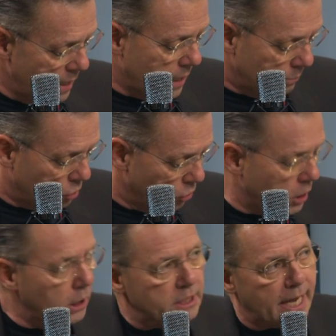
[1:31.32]
income. So
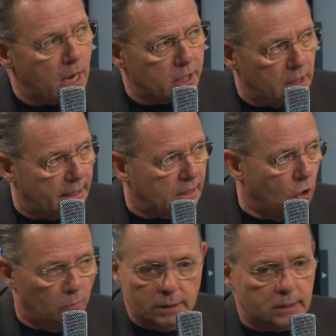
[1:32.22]
they're going to calculate the
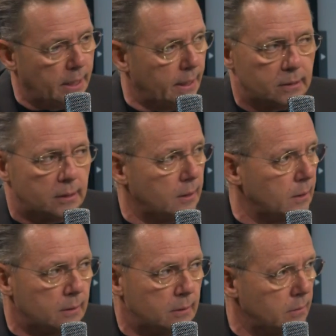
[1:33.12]
home. Let's say it's
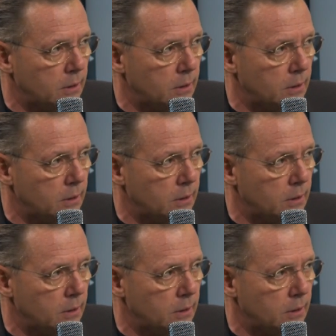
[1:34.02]
a, uh,